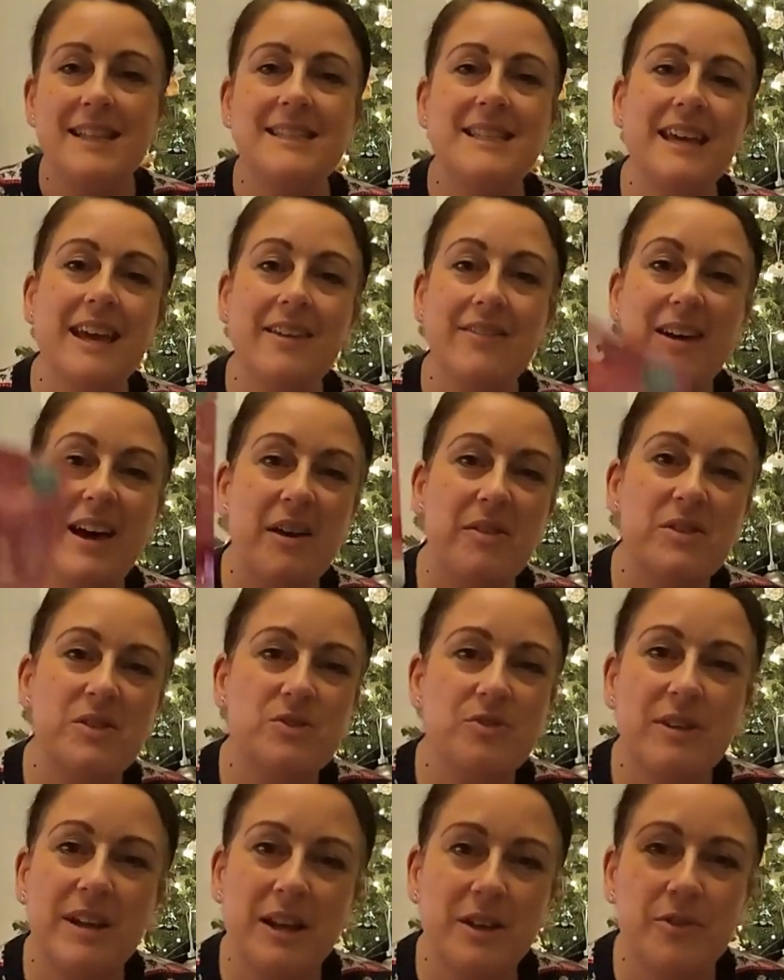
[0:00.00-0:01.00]
to get that,
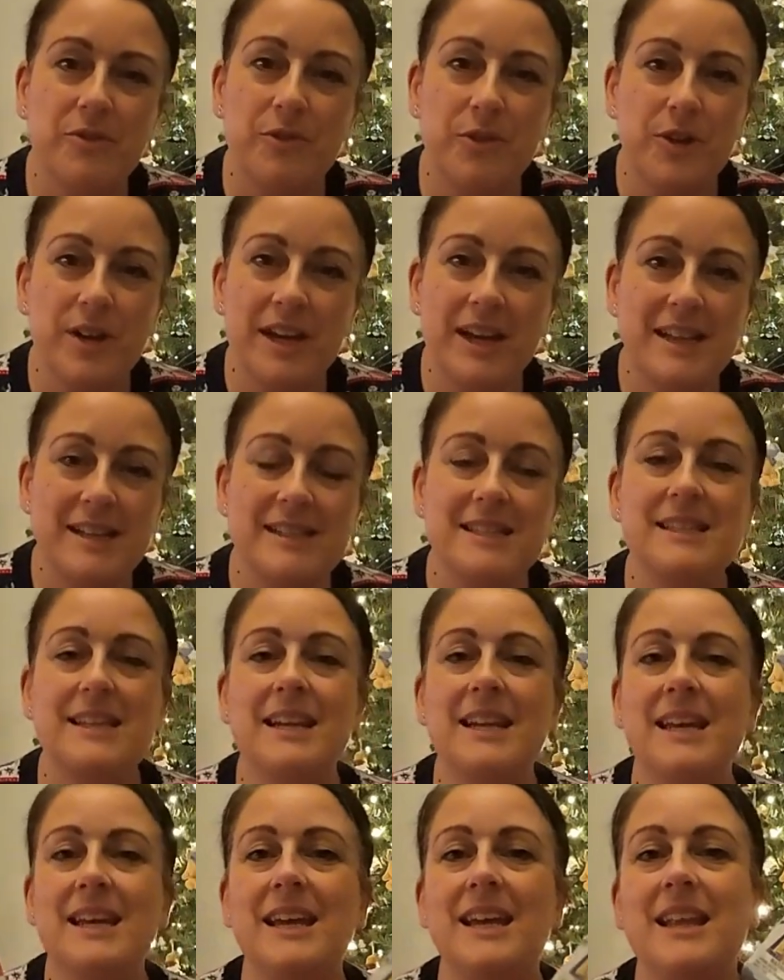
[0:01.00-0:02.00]
that's really funny and
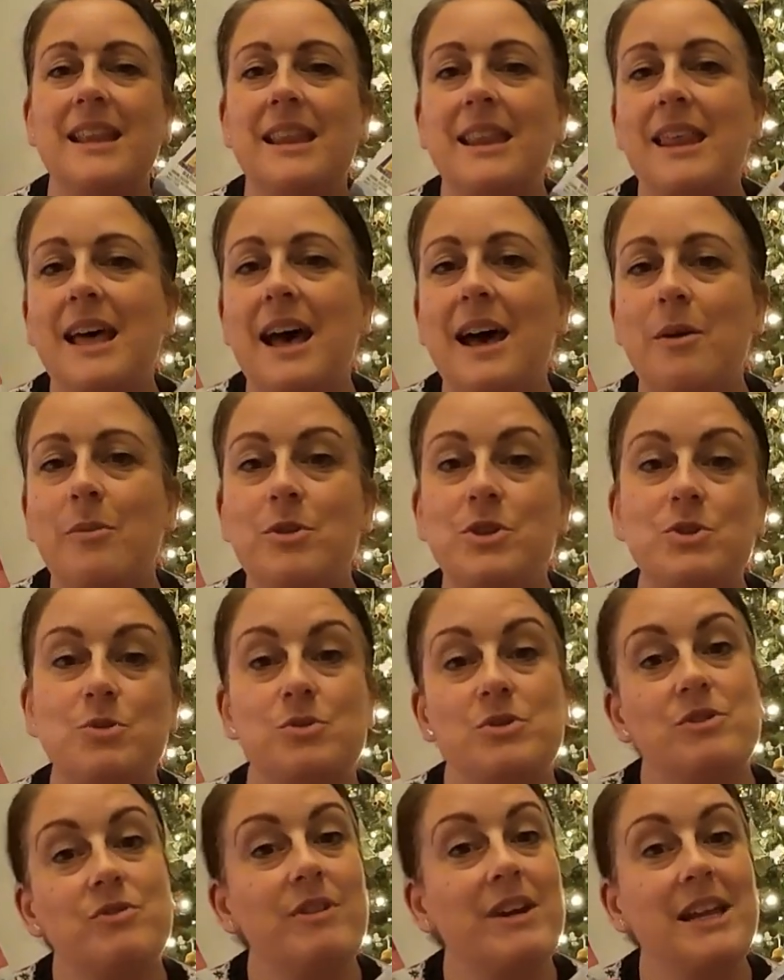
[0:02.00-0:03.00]
silly. And that, which
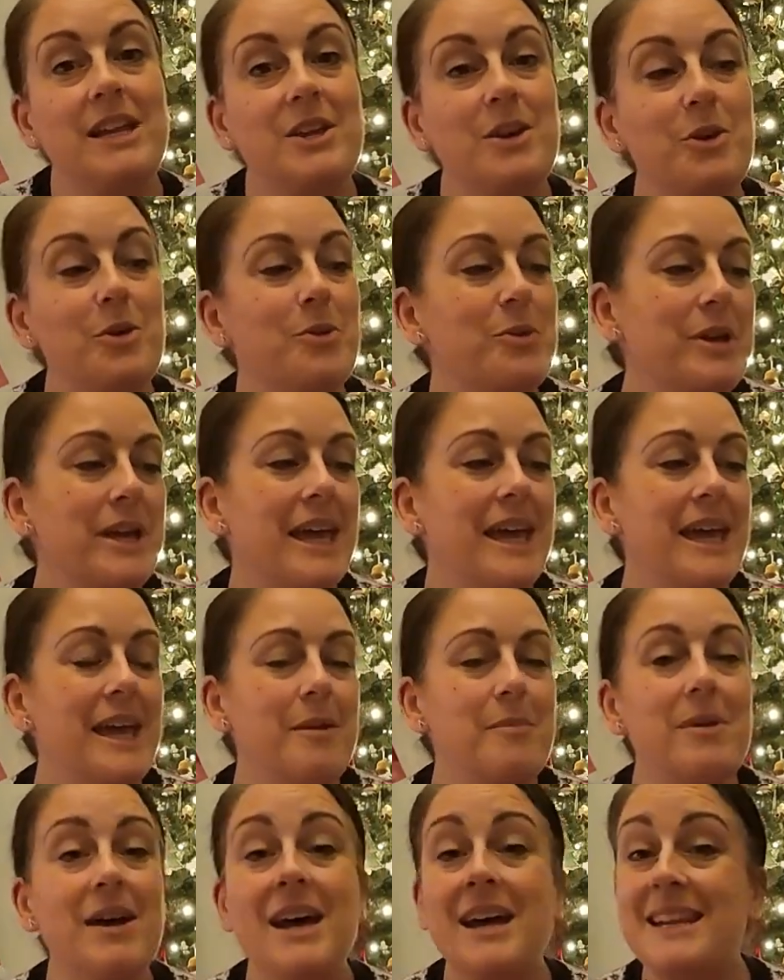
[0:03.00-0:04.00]
was a really cool
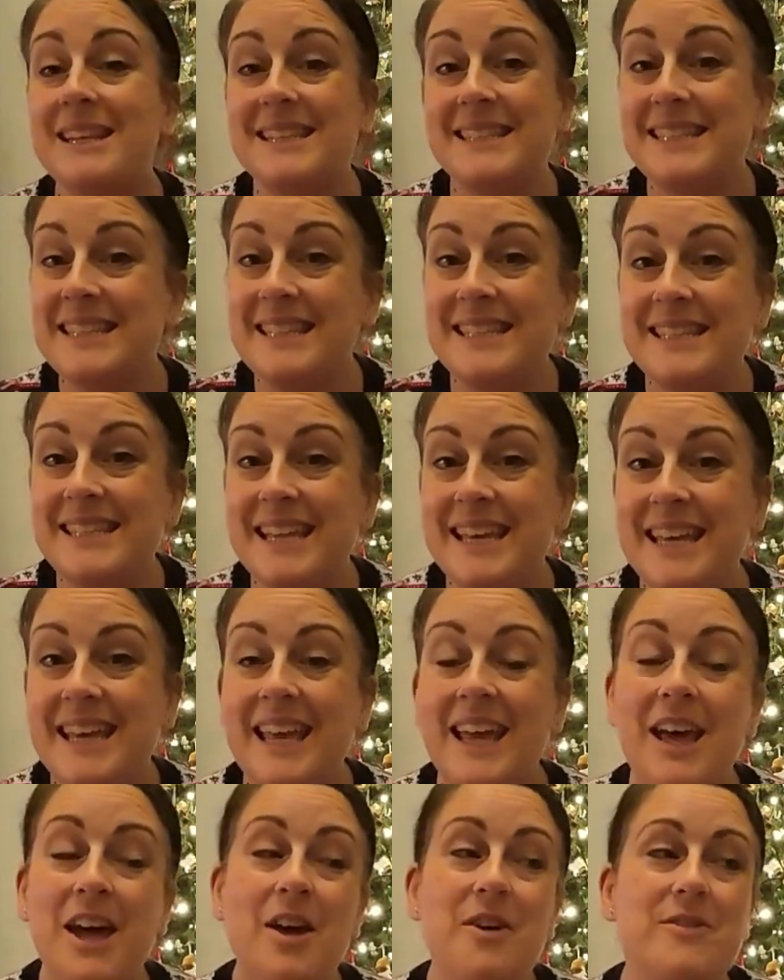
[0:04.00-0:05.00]
game, and it's
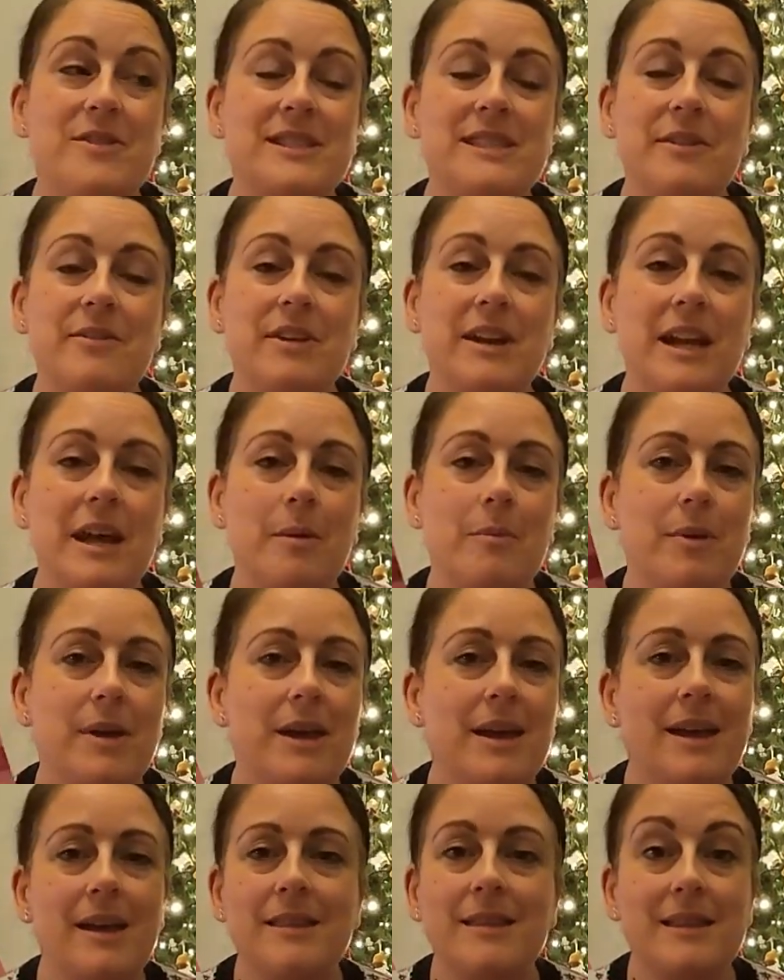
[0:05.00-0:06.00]
Disney for
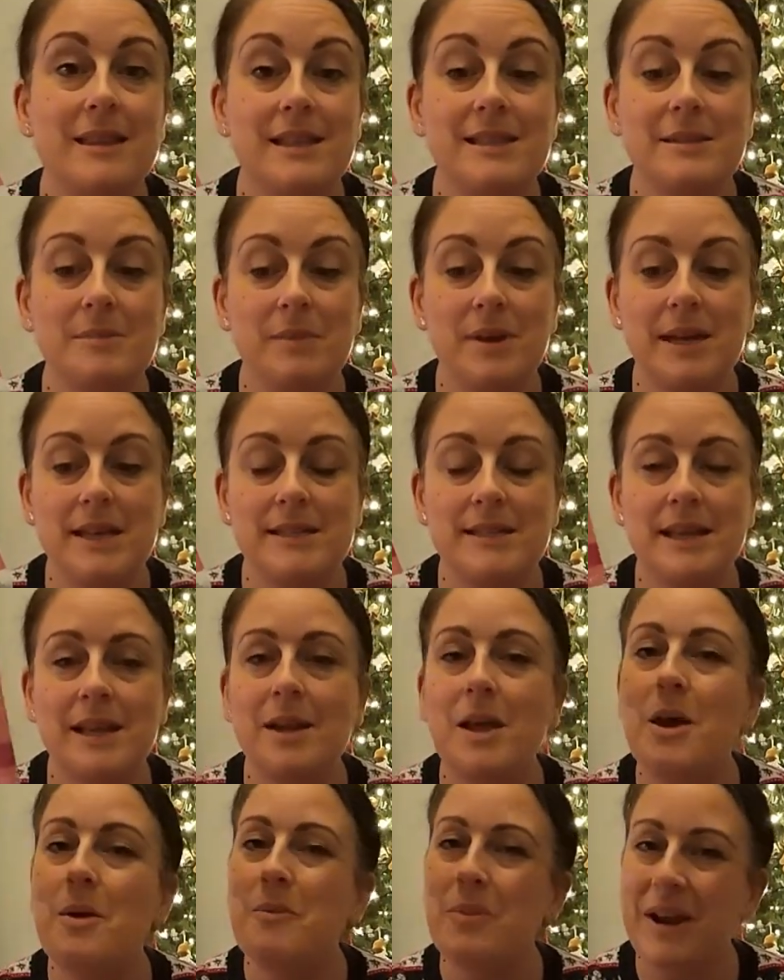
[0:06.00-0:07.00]
79p, I think that's amazing.